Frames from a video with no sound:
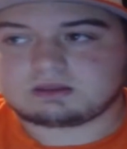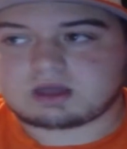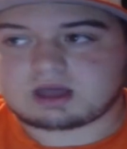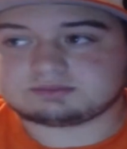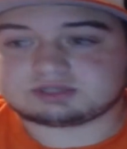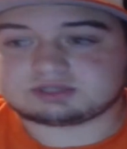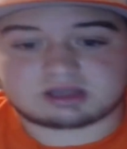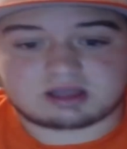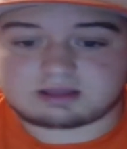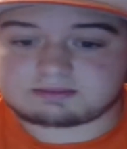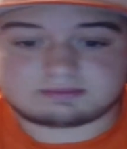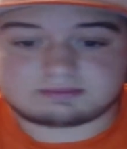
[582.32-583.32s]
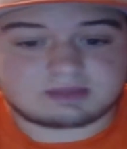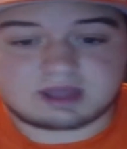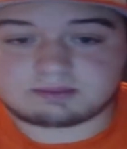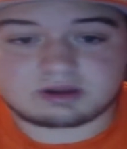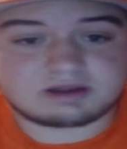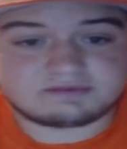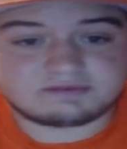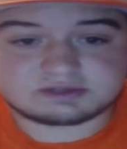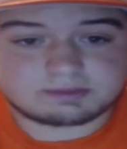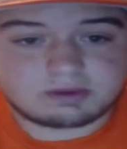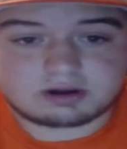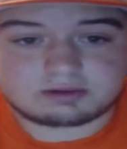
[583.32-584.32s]
I'm ready for
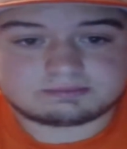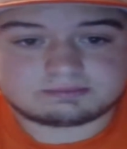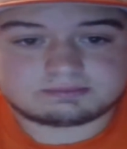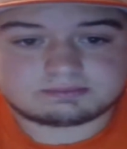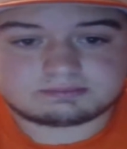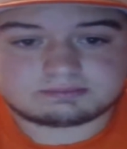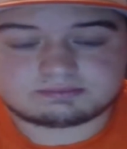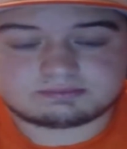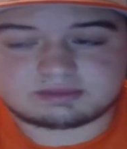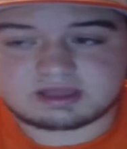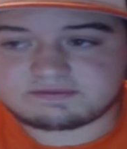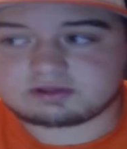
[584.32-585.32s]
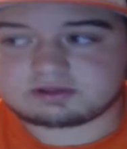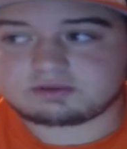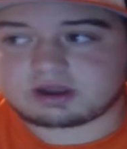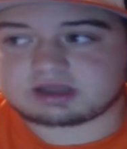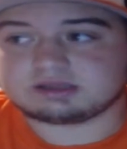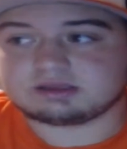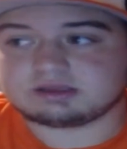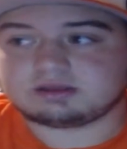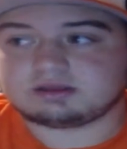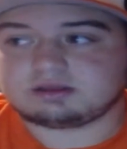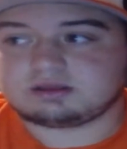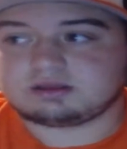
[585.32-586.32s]
tomorrow. Definitely ready.
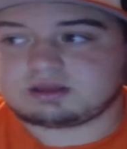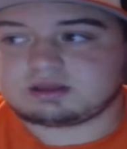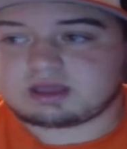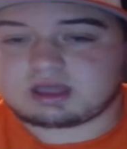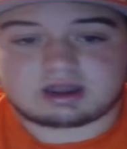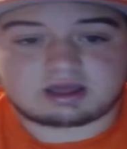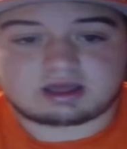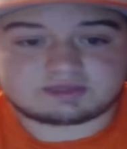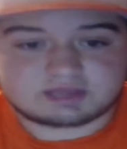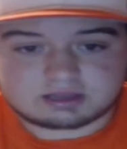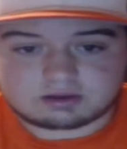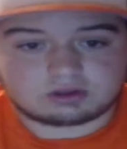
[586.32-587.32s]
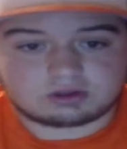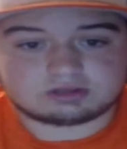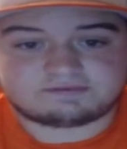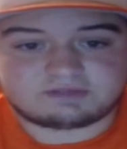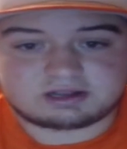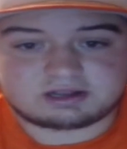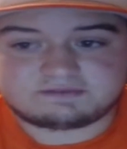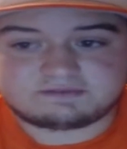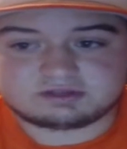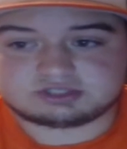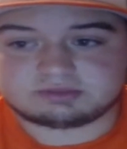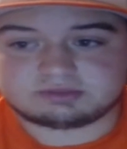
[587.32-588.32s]
And I think all of
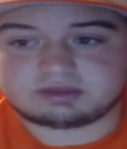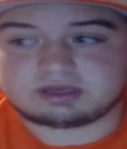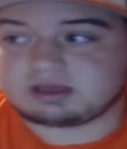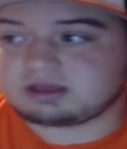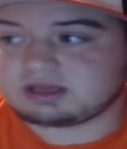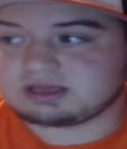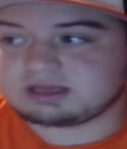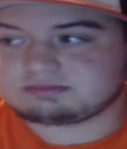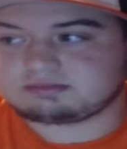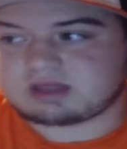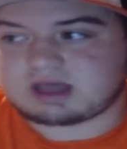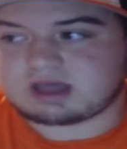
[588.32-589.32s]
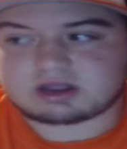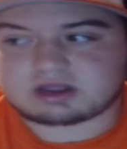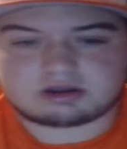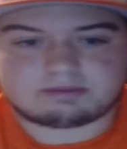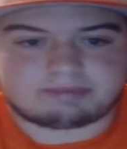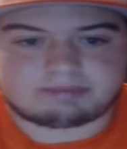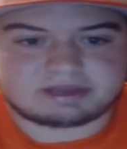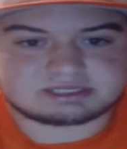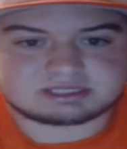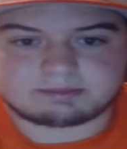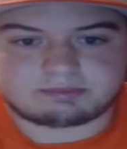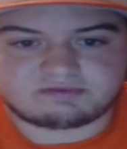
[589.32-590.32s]
Philadelphia should be. I'm not going to base
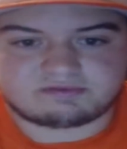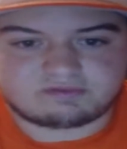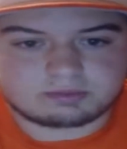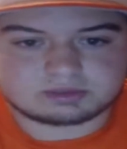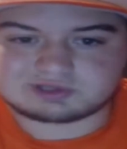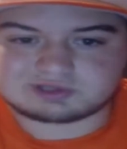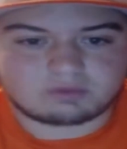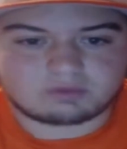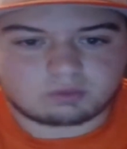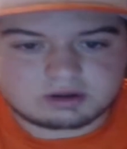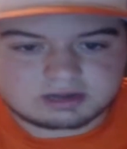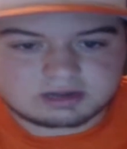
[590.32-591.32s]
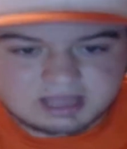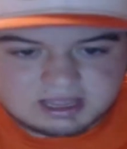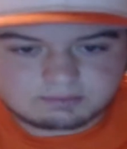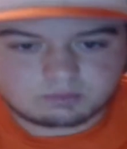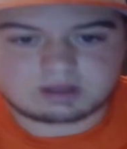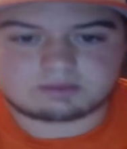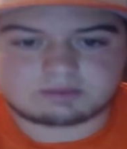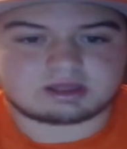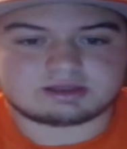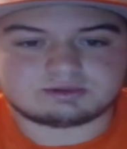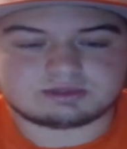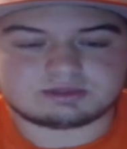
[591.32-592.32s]
the performance off of one game. Why would I
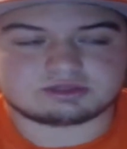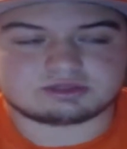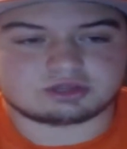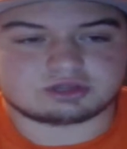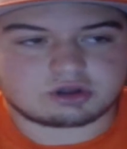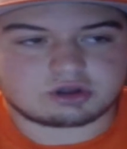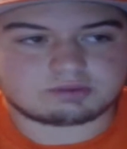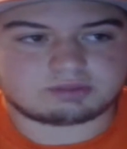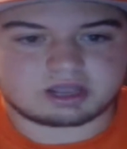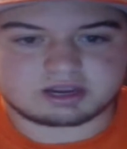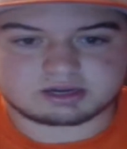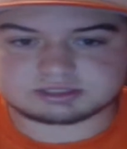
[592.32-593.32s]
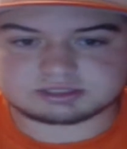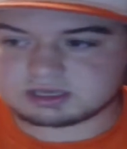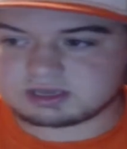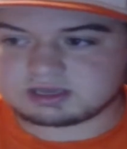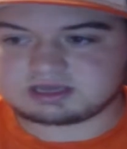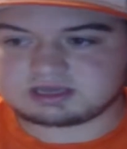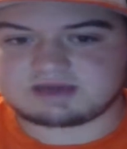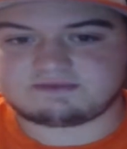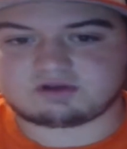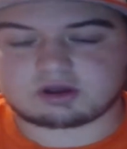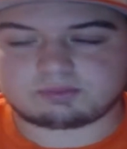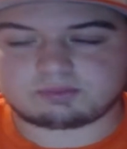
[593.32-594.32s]
do that? They're young players. You have a
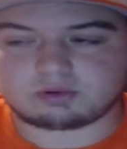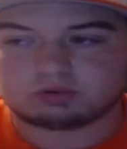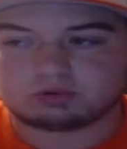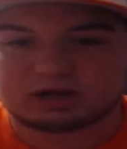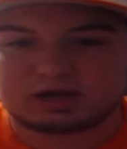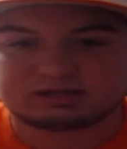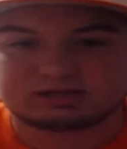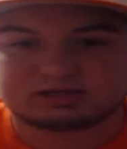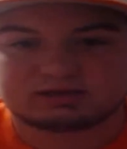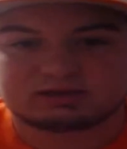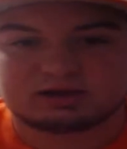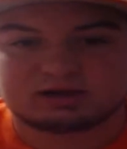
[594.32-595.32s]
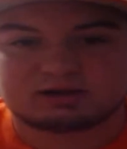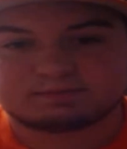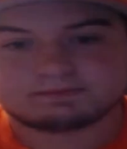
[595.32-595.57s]
couple older guys out there.